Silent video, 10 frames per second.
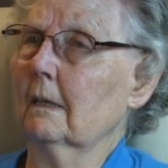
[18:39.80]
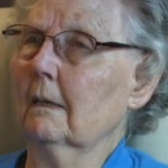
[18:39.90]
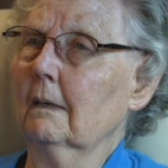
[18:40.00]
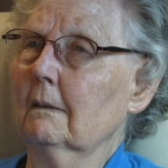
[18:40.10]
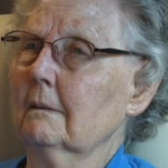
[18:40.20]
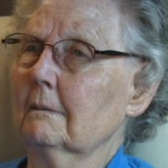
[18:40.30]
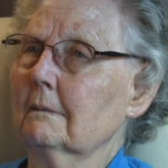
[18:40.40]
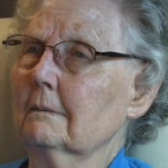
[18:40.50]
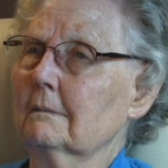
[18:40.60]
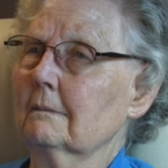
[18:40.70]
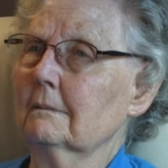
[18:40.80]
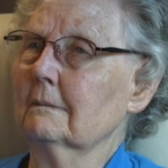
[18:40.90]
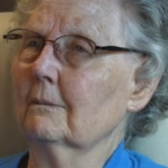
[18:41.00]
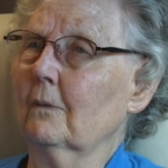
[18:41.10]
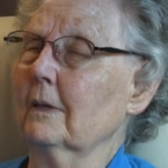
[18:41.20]
uh,
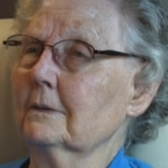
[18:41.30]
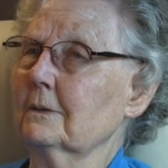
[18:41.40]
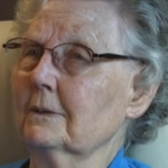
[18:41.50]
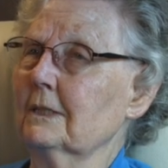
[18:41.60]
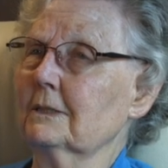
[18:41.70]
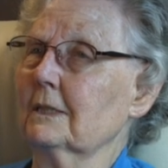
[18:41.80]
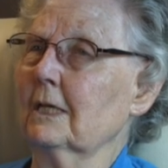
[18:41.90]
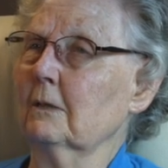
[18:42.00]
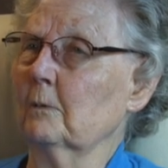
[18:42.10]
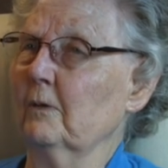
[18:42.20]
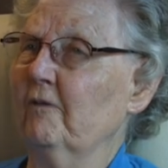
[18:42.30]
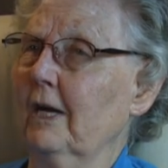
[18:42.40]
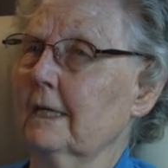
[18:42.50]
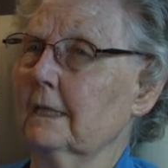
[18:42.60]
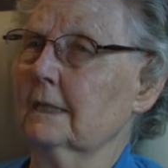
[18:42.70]
what uh, he'll go
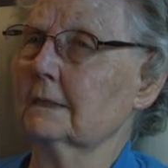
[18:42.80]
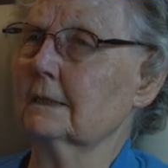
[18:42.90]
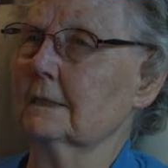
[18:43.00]
fight against it